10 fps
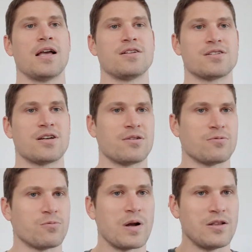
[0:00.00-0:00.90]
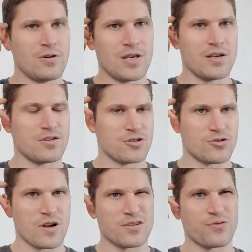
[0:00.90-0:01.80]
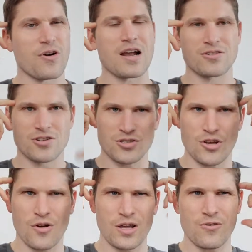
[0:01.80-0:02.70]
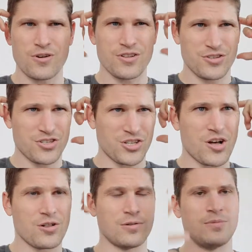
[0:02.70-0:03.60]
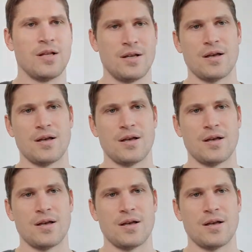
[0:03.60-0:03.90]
is when you hear the stress fractures going on in your skull,